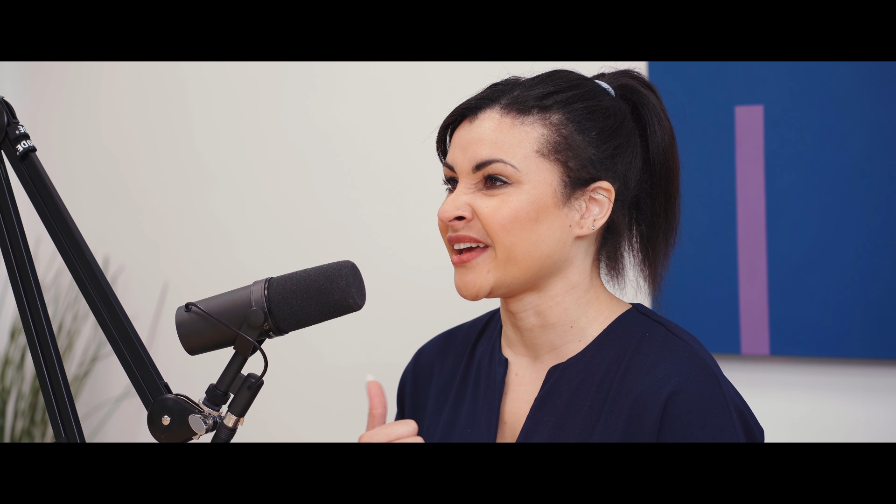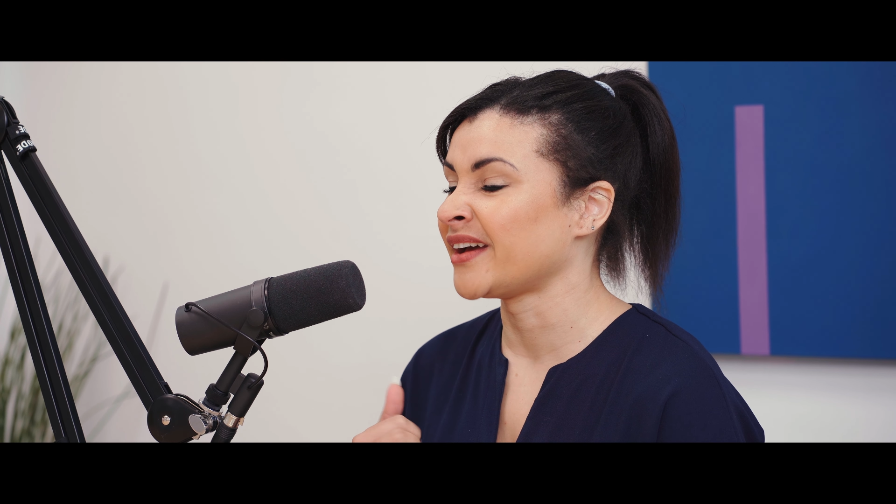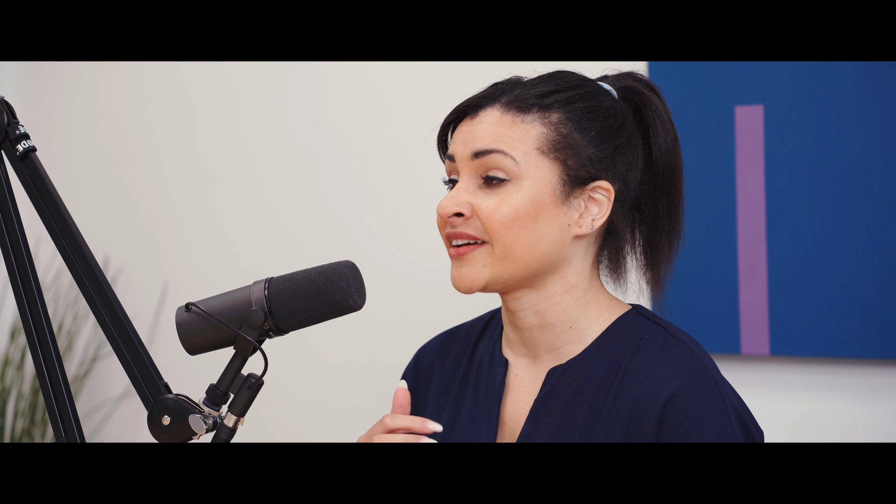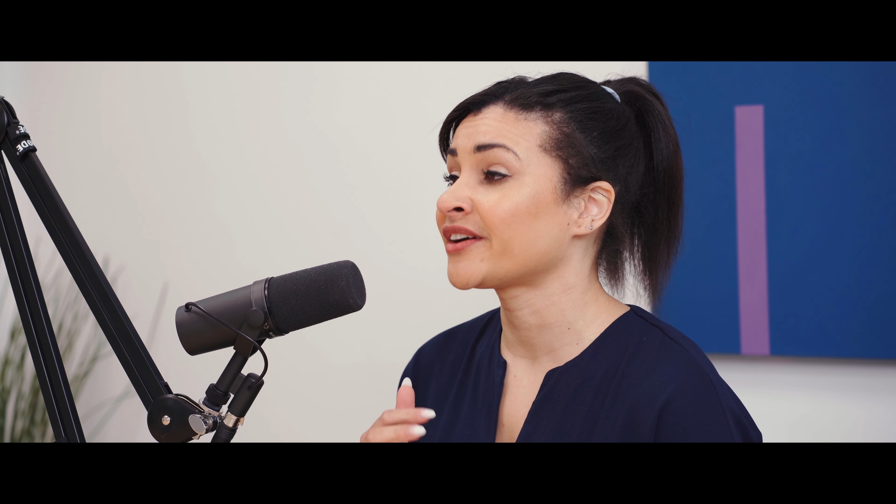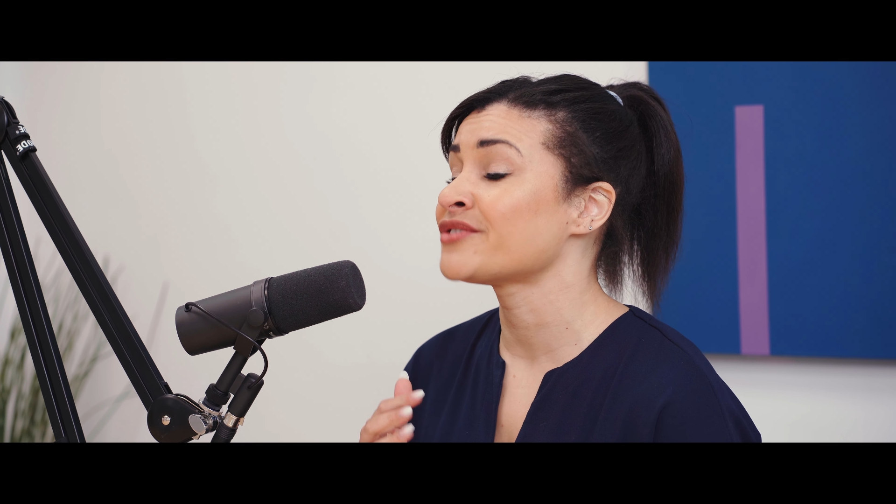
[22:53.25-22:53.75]

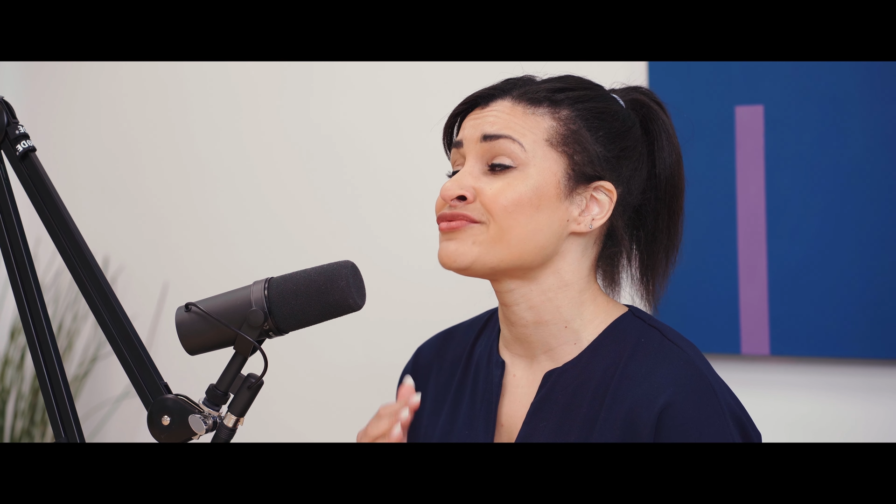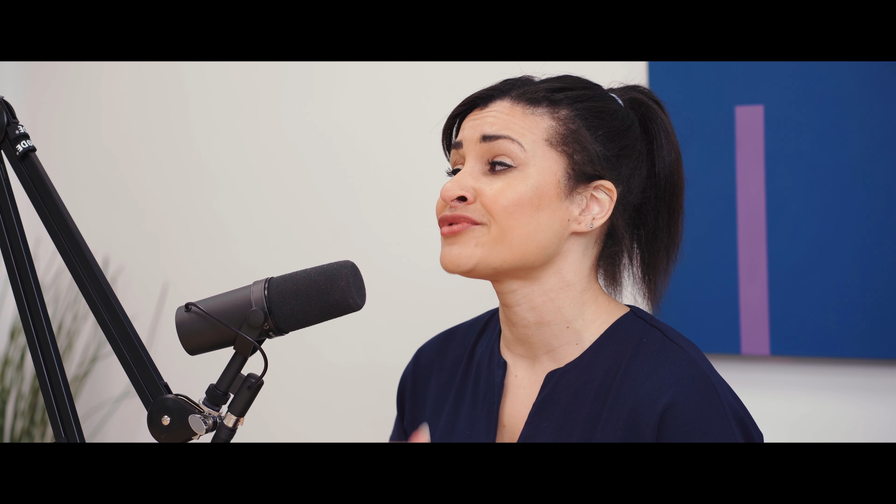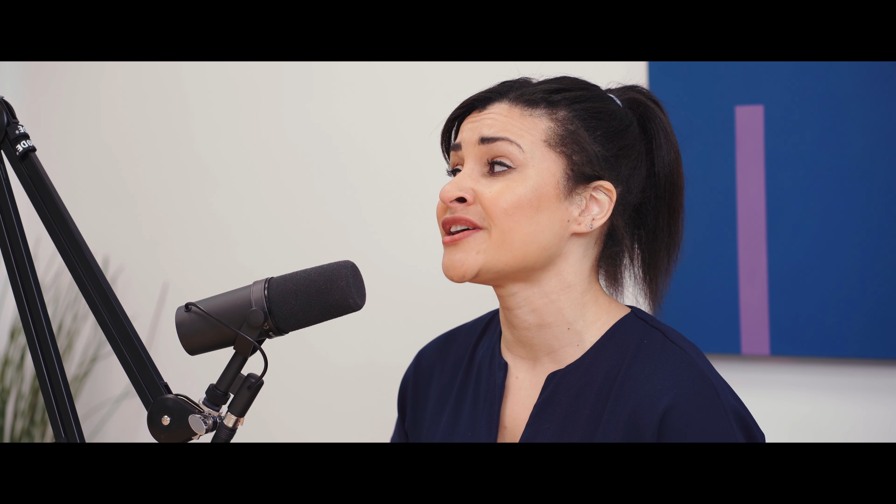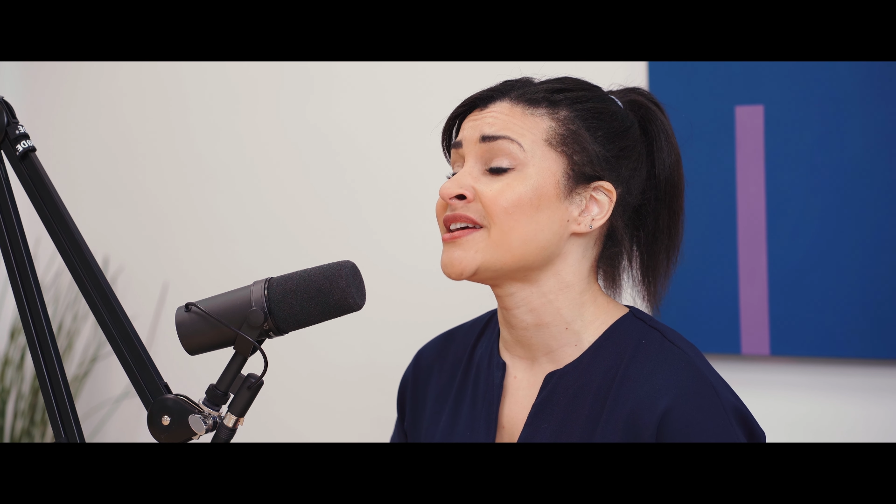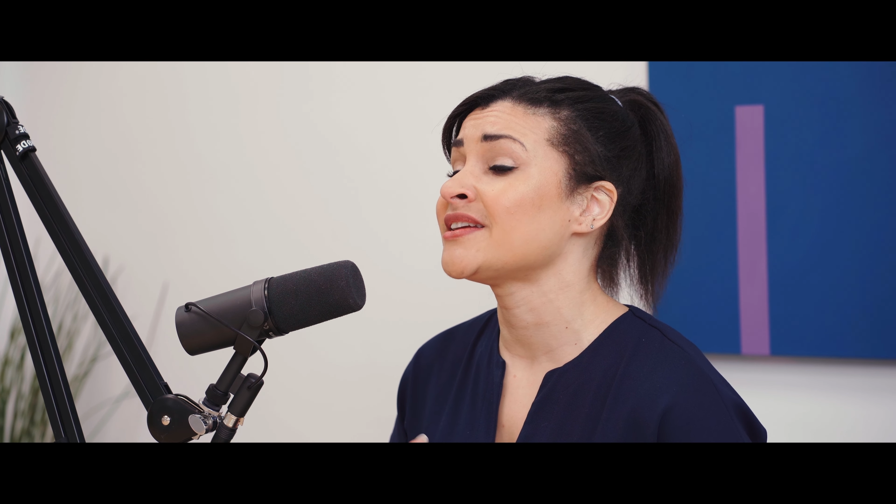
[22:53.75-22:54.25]
and like I
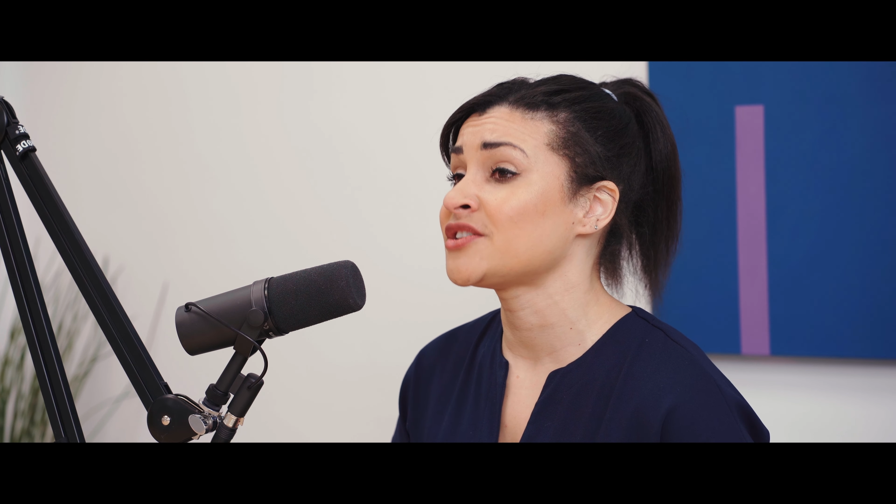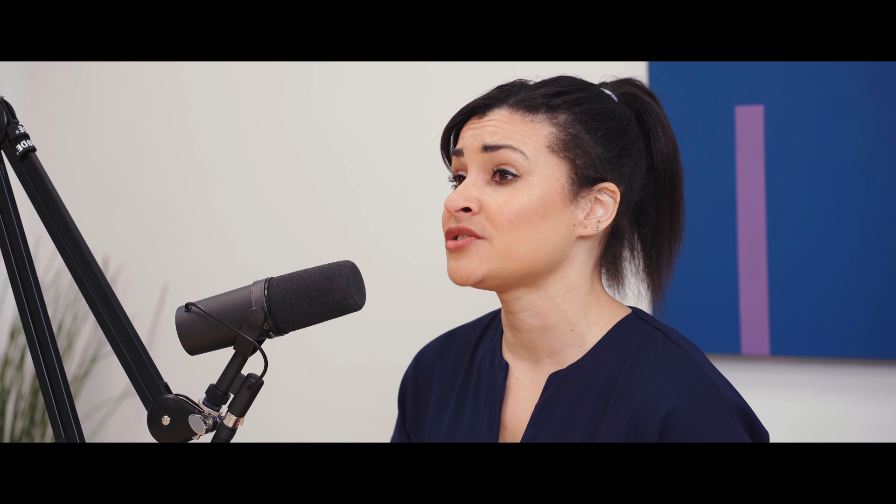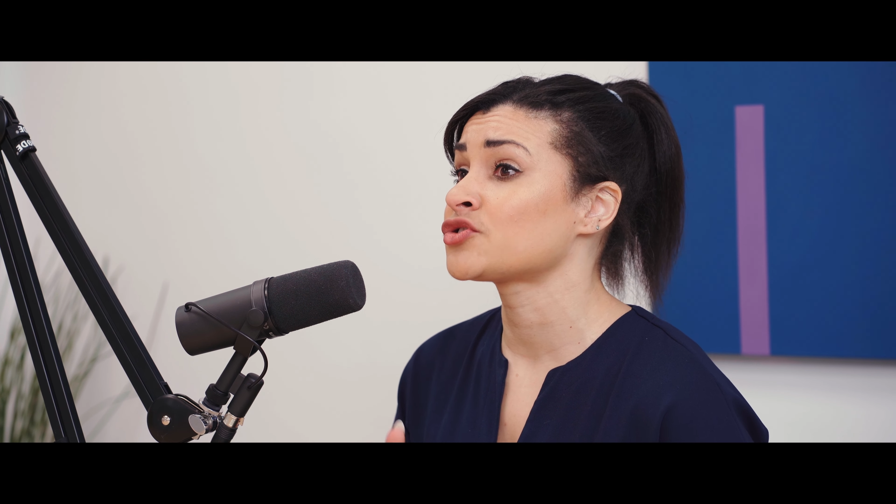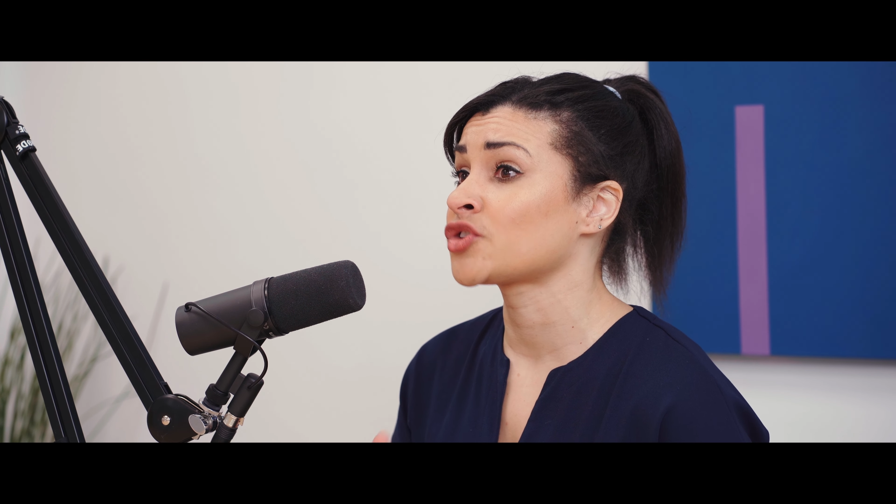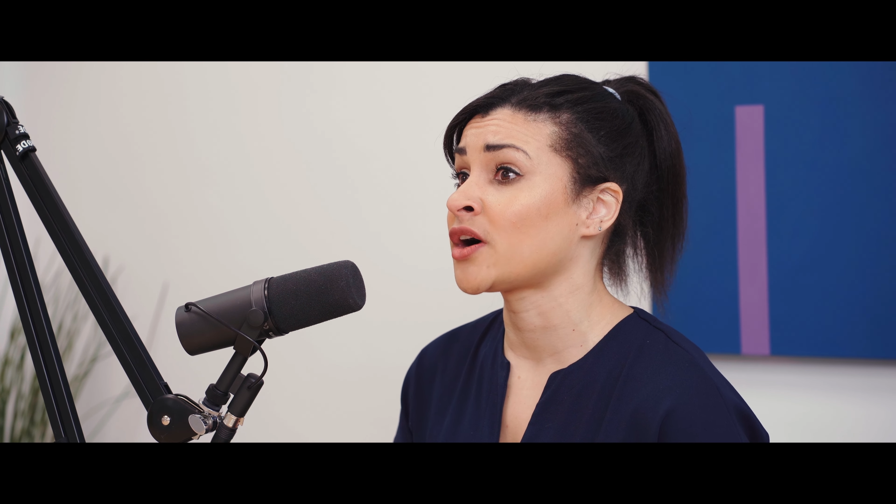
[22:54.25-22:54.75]
really
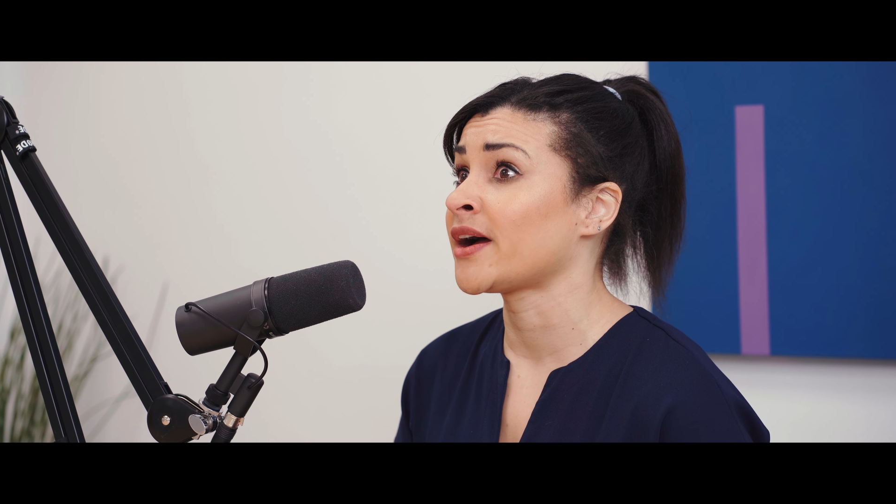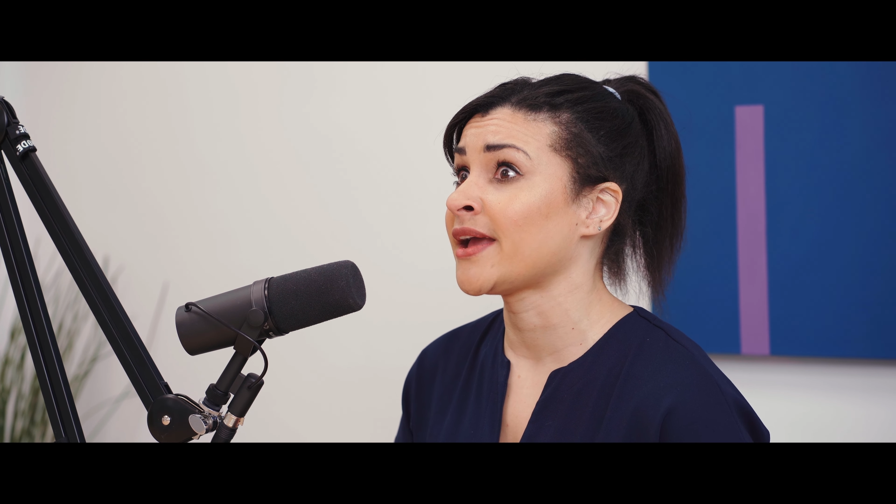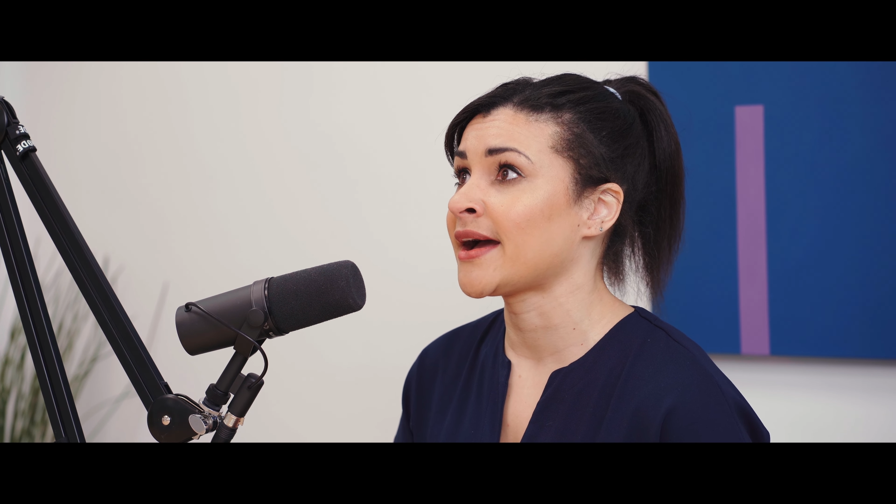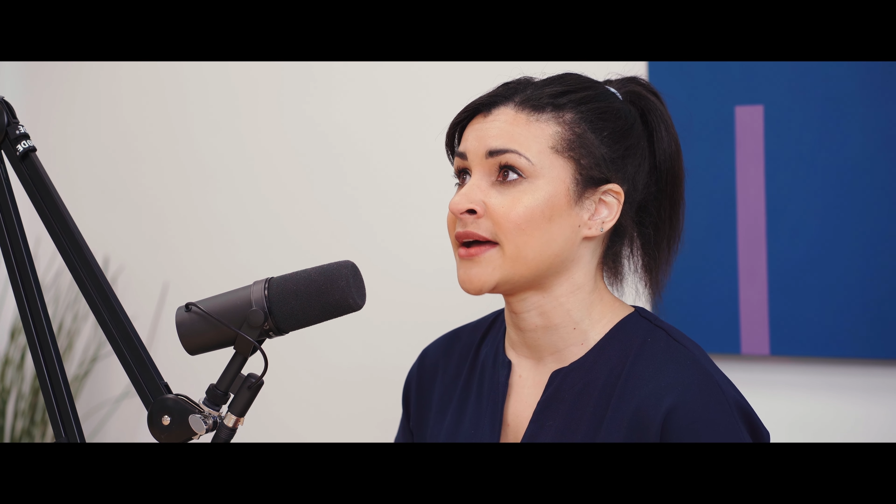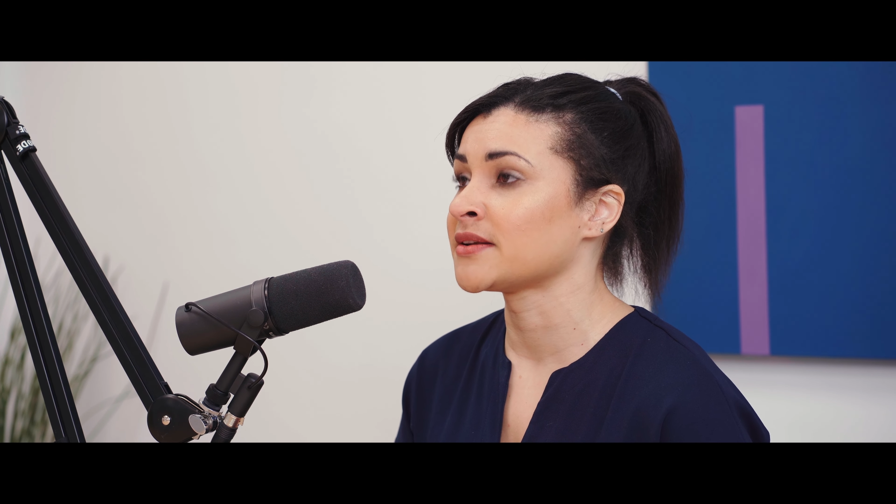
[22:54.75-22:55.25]
do
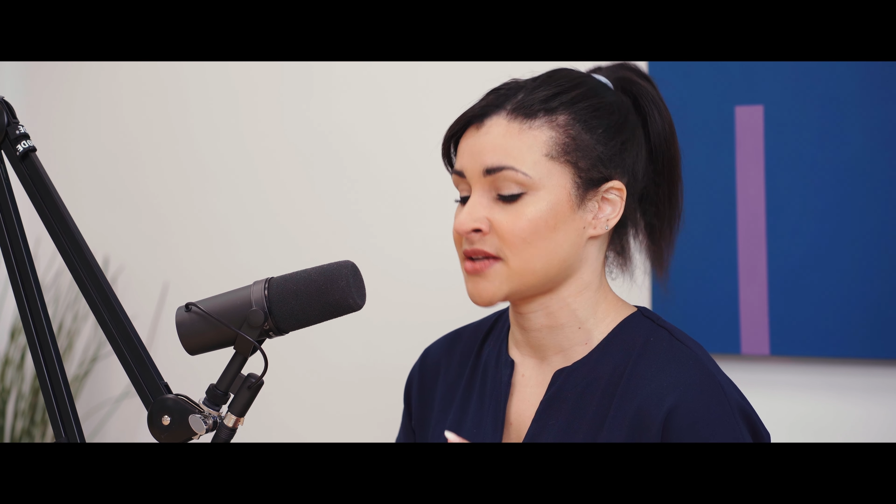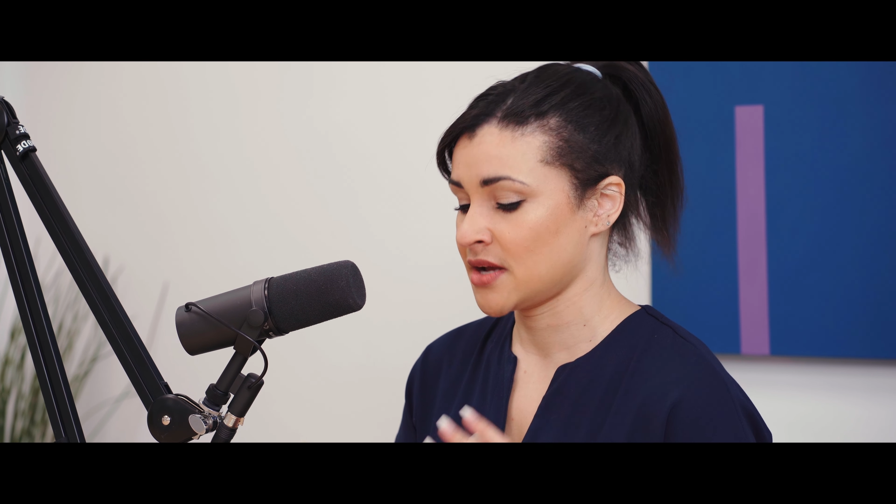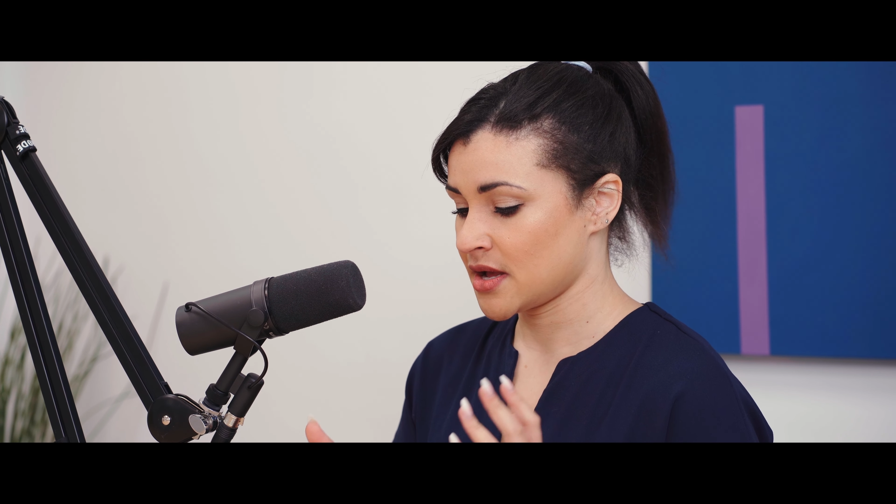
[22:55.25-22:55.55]
try and